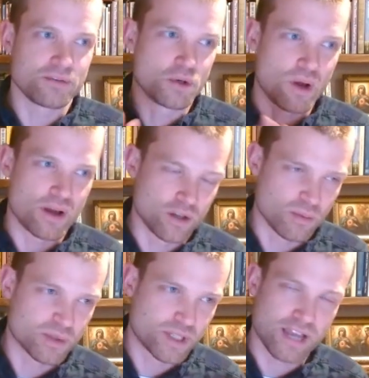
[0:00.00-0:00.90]
You you
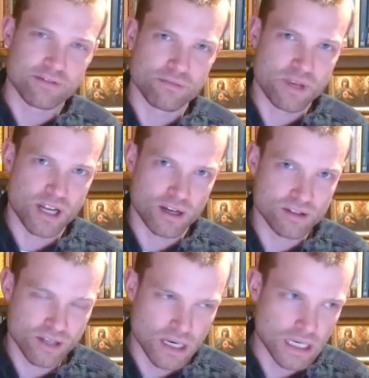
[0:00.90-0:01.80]
abstain from meat on
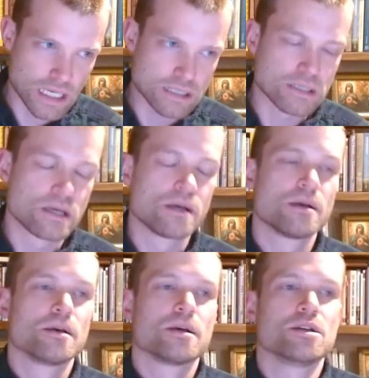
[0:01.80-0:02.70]
Sundays,
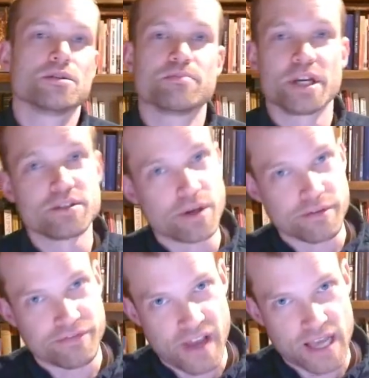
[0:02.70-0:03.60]
you but you
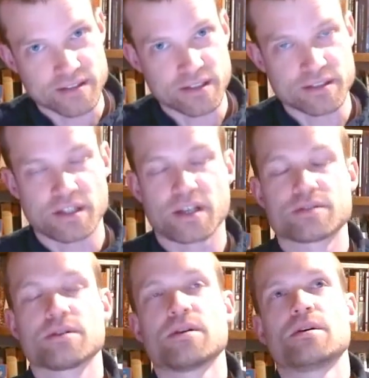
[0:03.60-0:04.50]
don't fast on Sundays.